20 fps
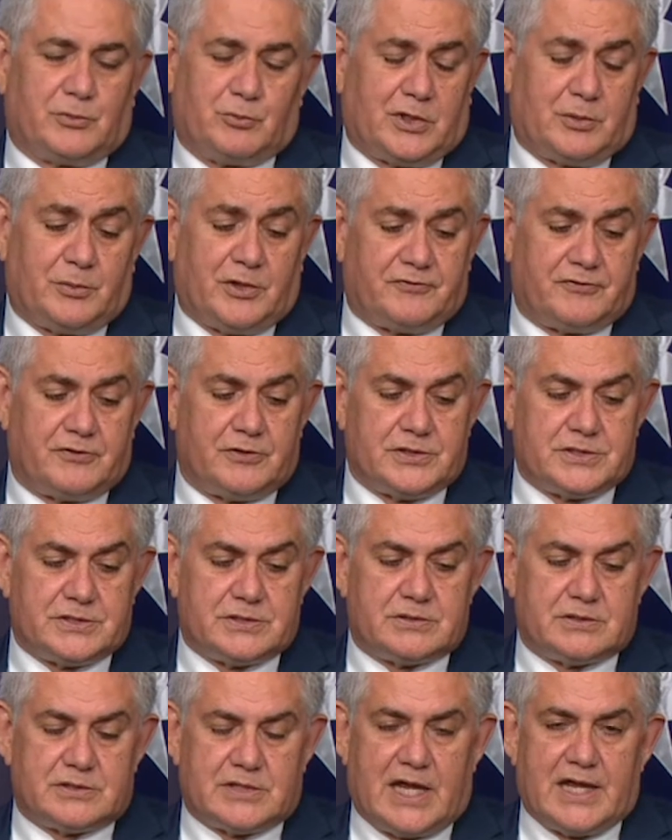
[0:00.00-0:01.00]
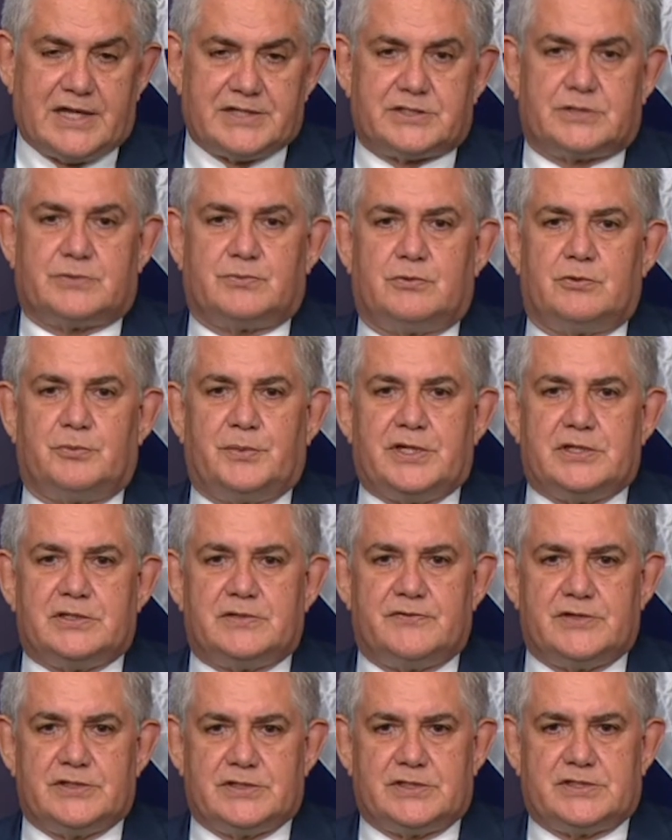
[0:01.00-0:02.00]
One of my first tasks will
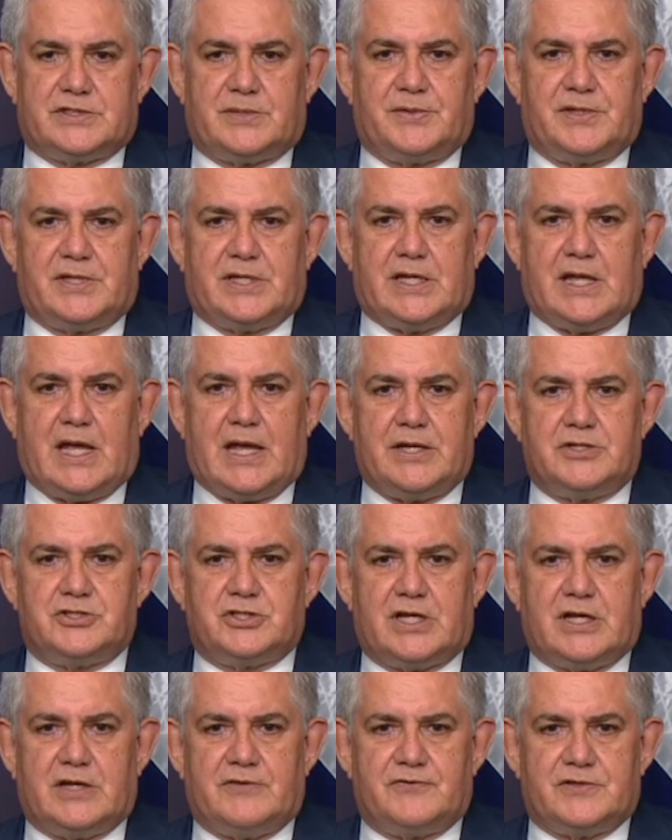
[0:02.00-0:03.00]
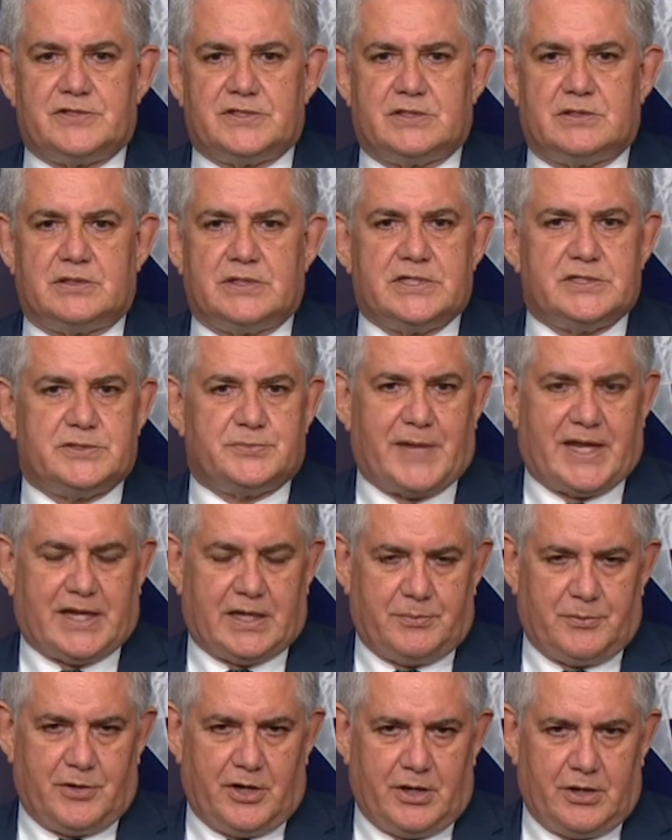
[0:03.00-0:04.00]
be to visit some of the aged care facilities
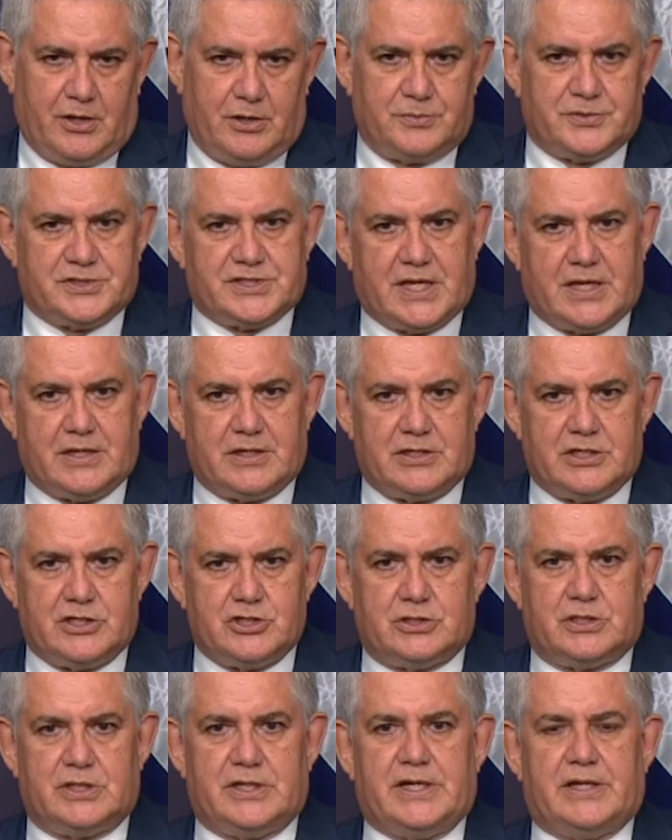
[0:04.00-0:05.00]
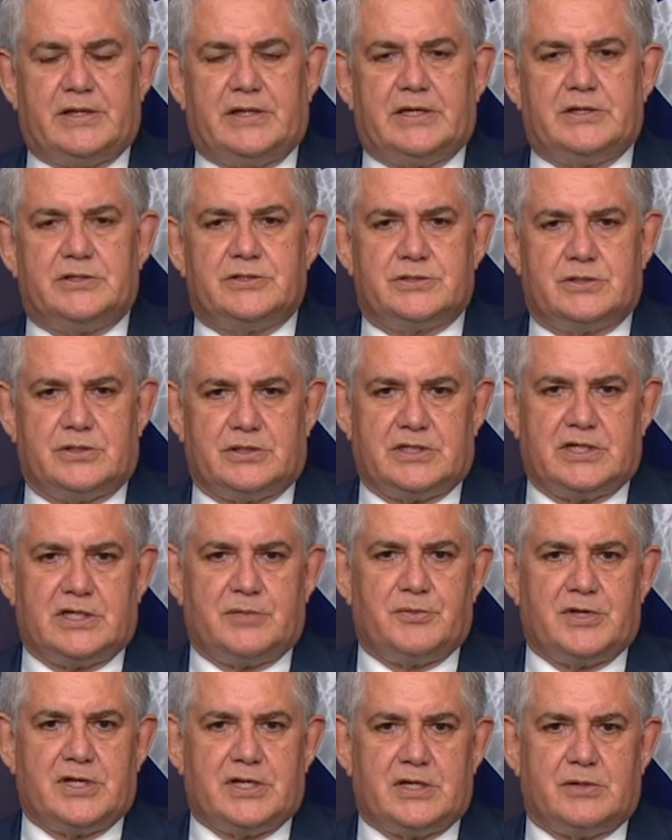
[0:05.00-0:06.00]
back in my home state initially, and then
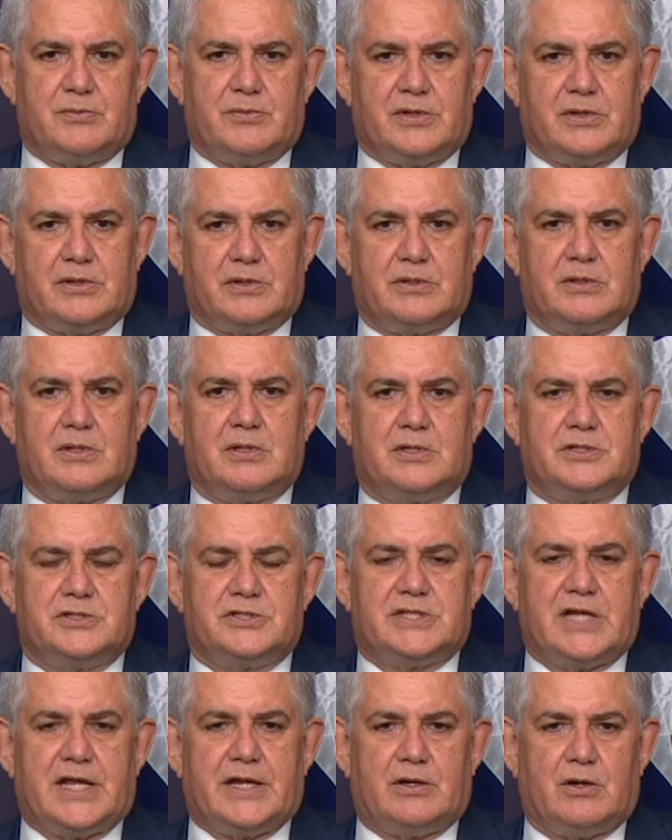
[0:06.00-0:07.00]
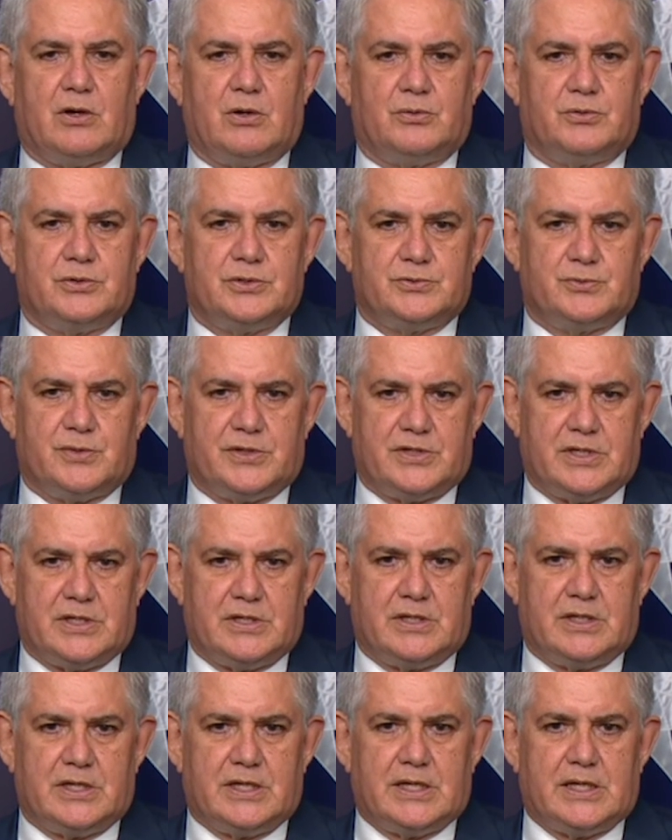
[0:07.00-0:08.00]
certainly meeting with stakeholders
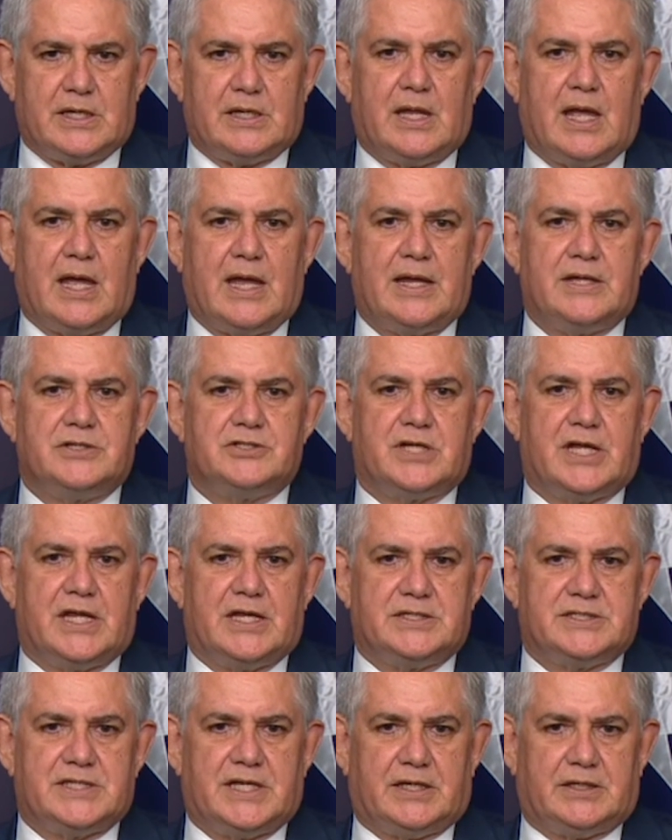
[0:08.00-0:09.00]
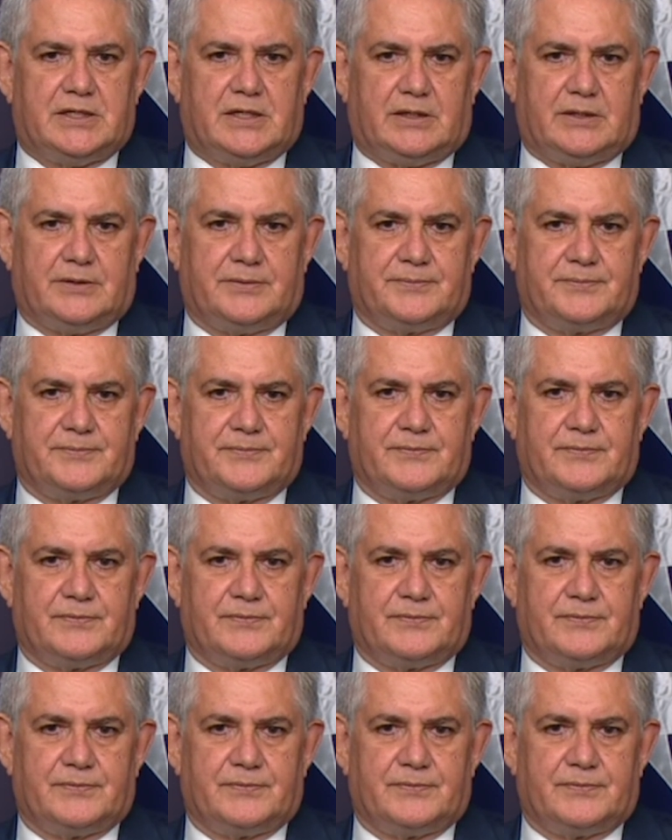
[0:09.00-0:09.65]
within the aged care sector.